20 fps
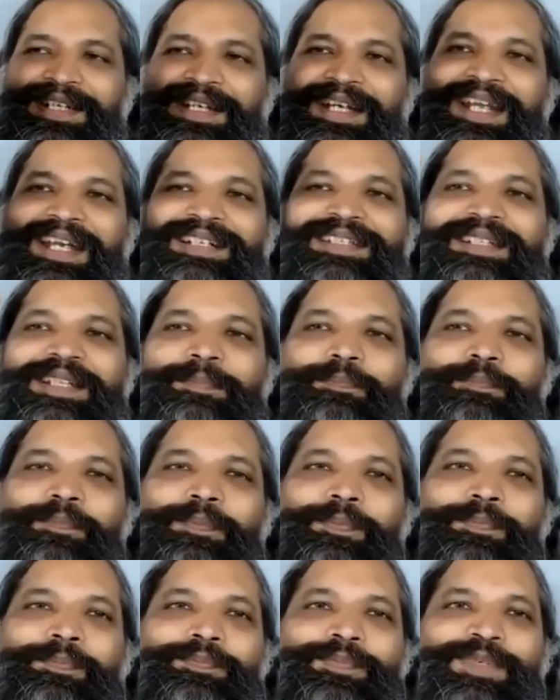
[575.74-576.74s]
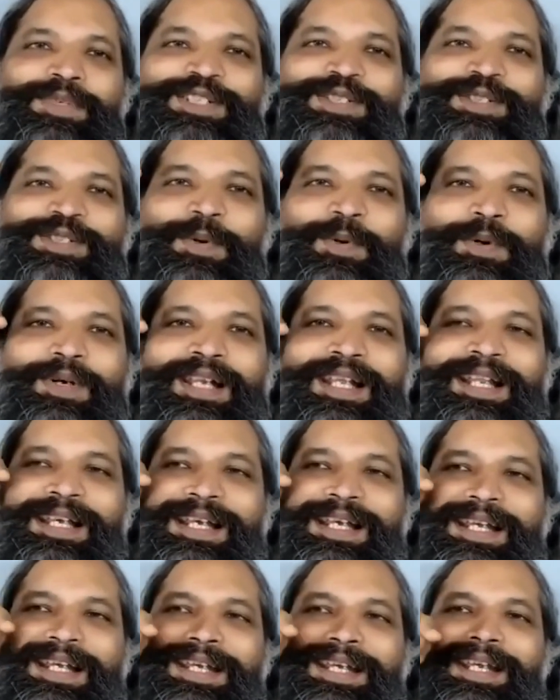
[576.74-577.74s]
it's the soul
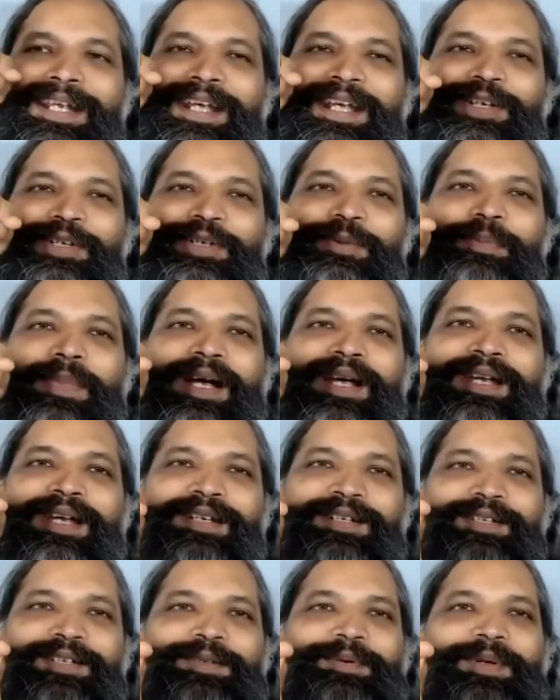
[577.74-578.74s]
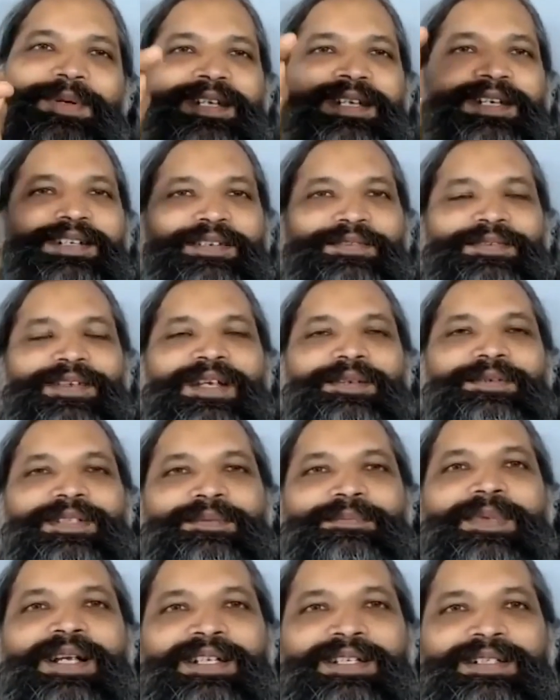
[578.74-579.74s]
leaning into mind to identify
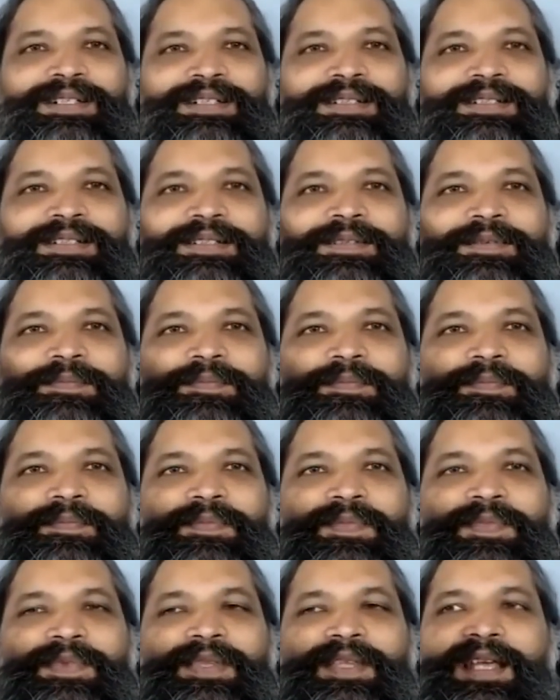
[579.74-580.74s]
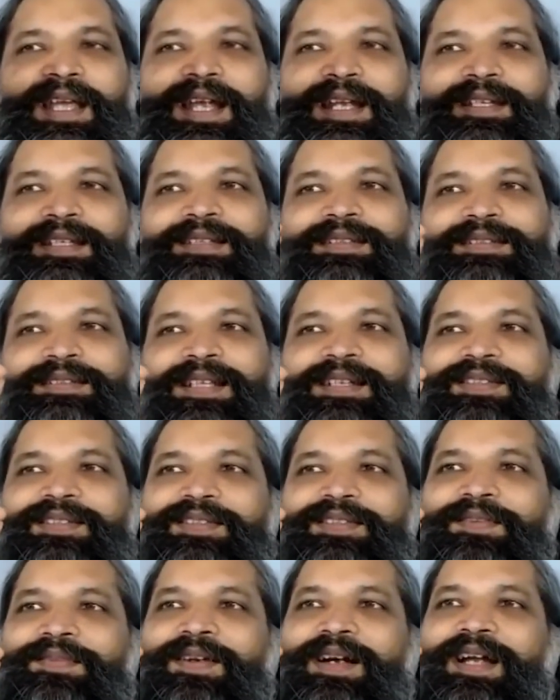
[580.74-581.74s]
with mind. And this sense
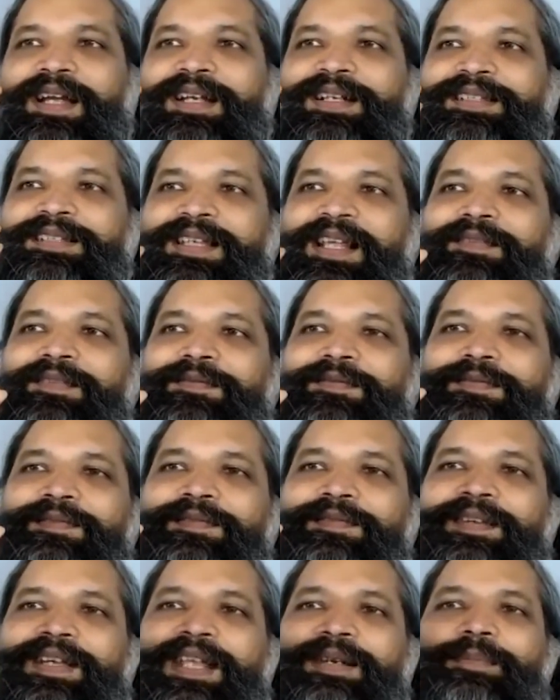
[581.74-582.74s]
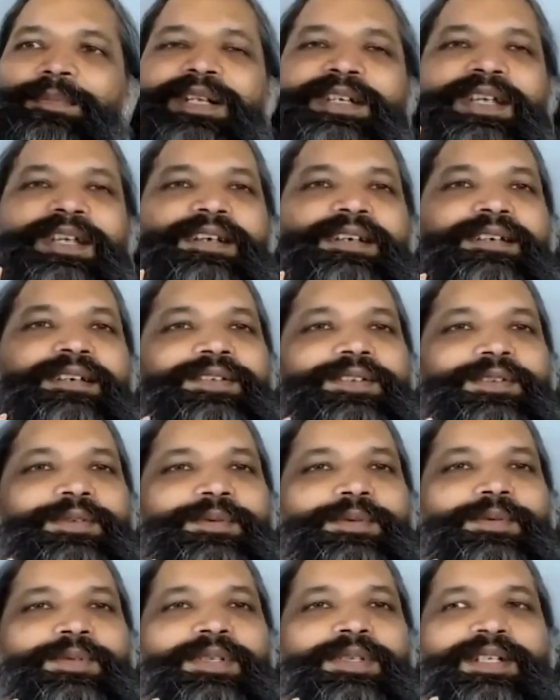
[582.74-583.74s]
of I itself can be taken
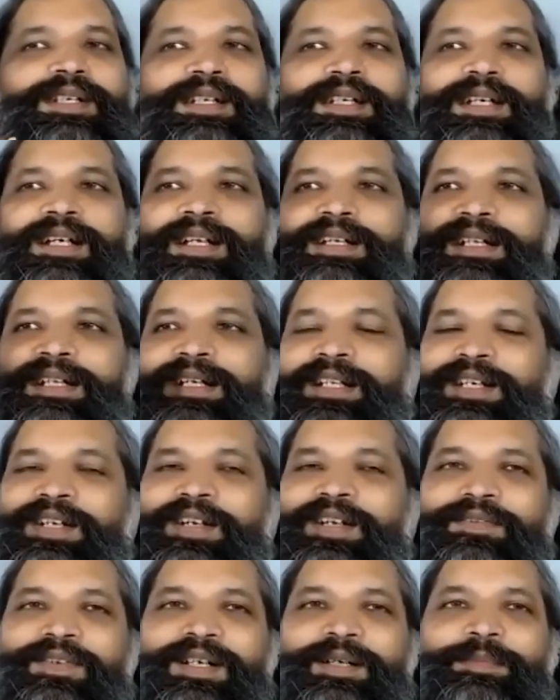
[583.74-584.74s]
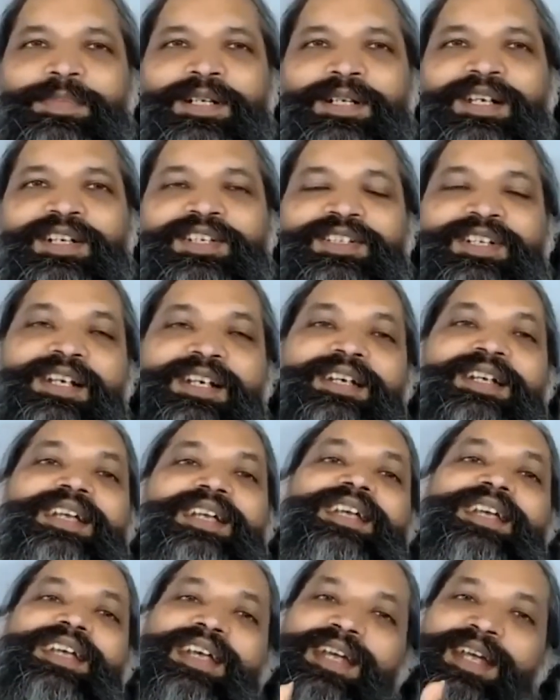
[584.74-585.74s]
to a degree of liberation,
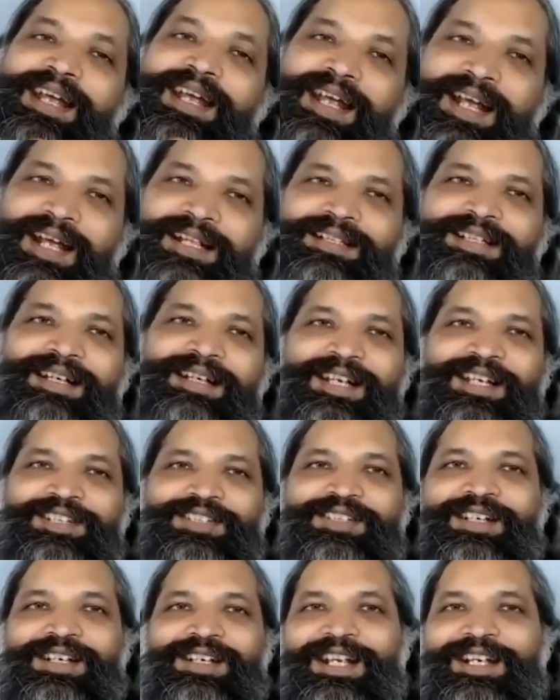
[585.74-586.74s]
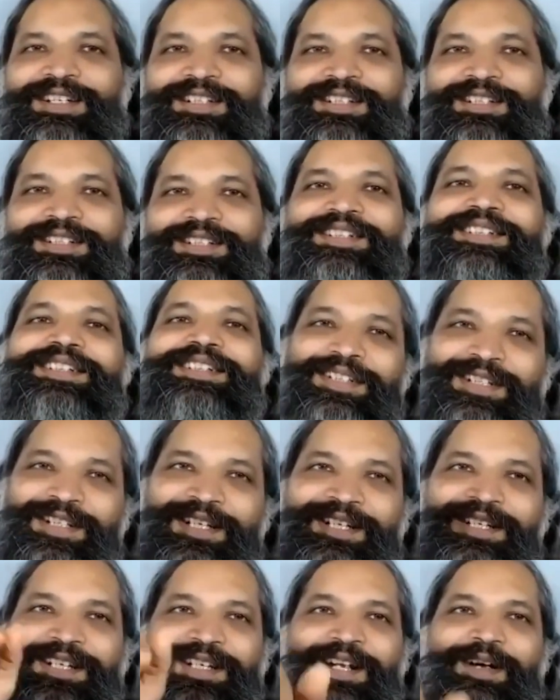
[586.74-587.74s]
and then later
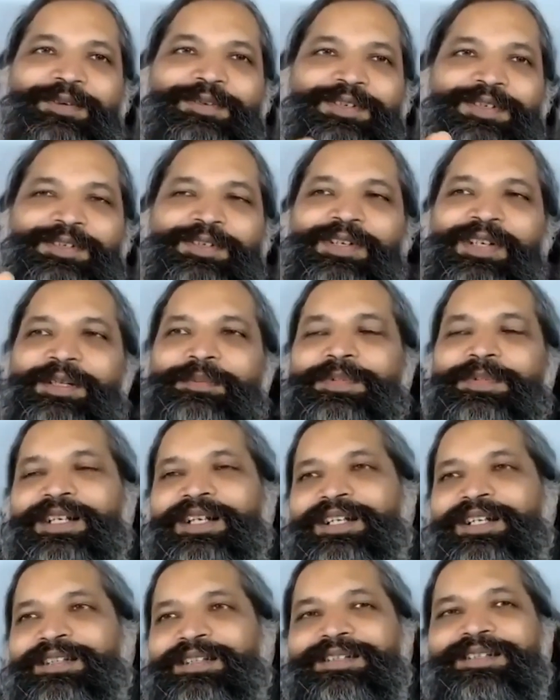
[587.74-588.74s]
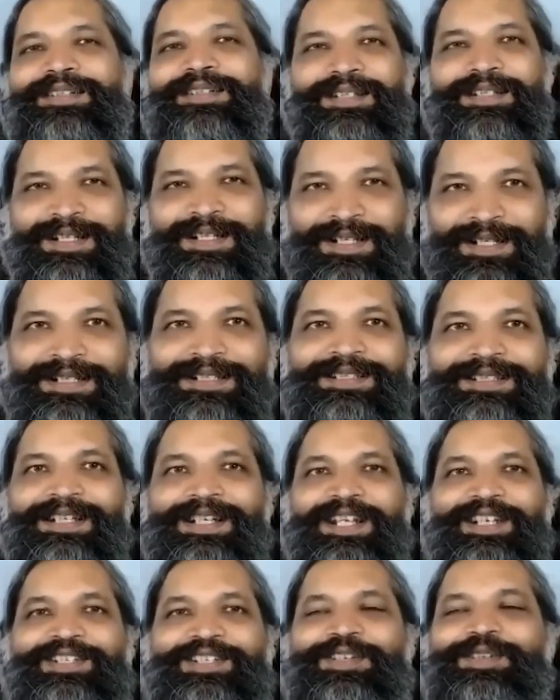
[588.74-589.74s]
turn around to liberate the
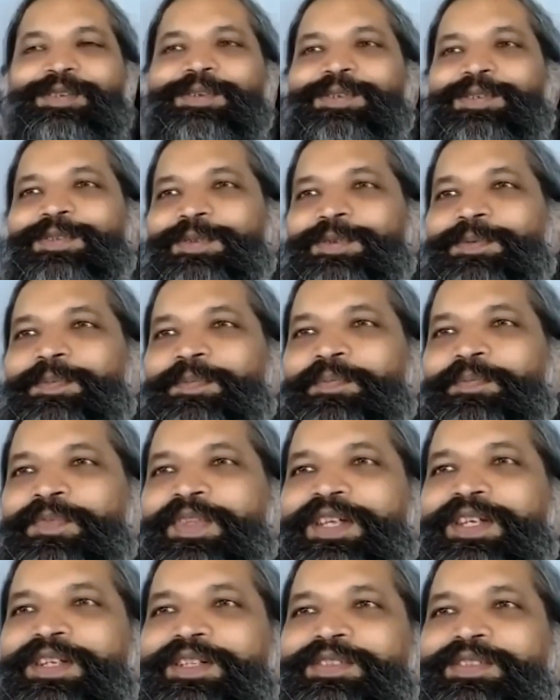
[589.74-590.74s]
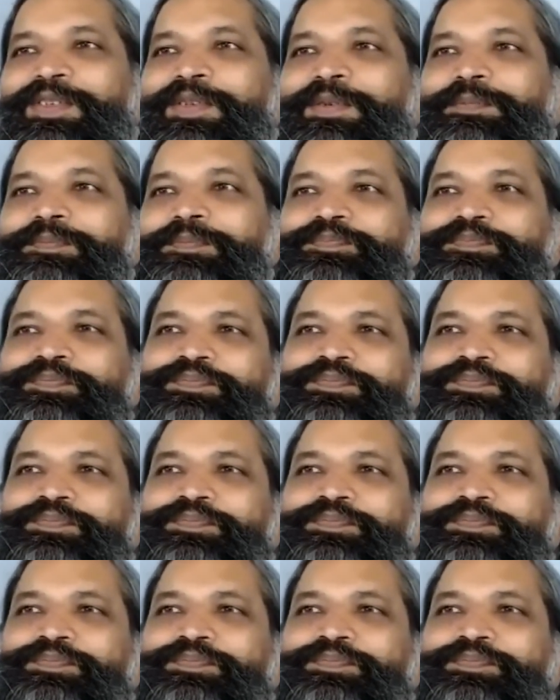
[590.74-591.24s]
nature also. So